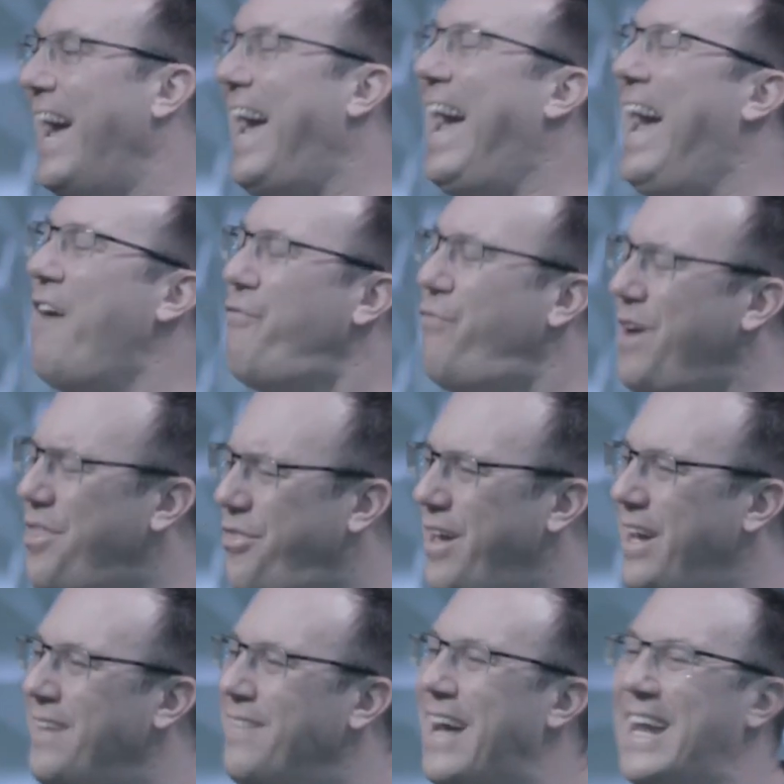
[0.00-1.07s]

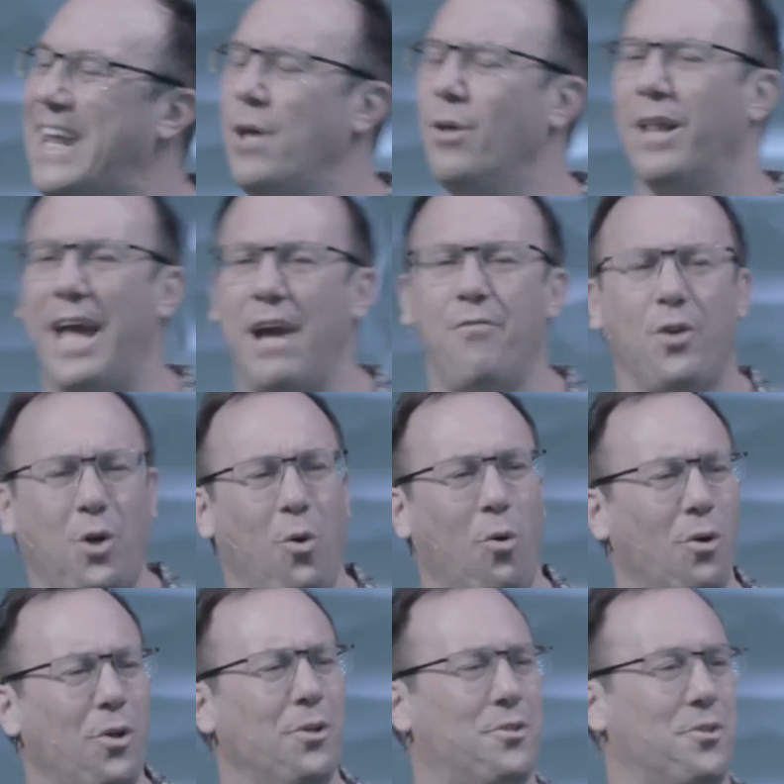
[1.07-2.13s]
Everything that He'll ever
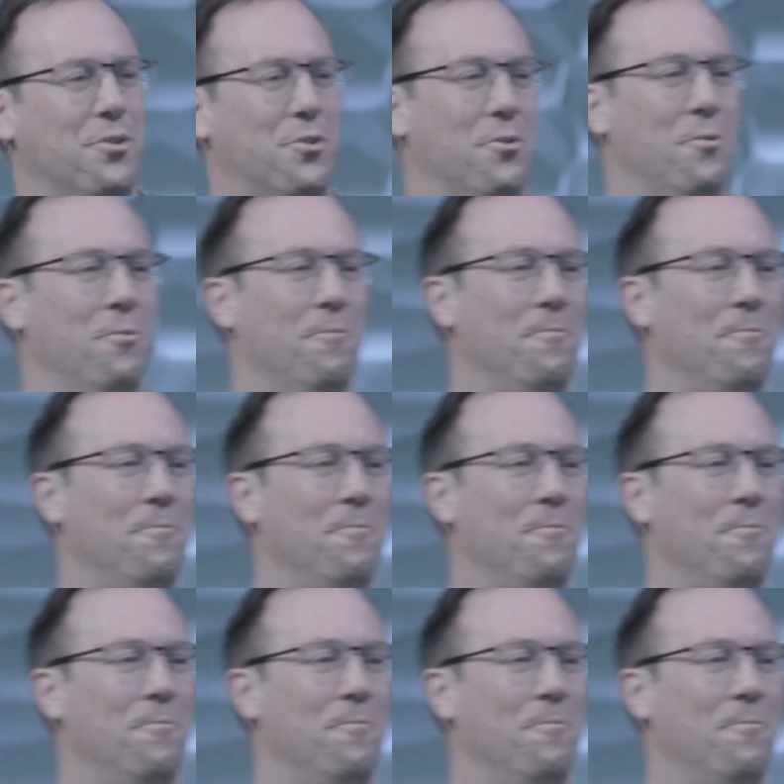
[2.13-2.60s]
call you to do,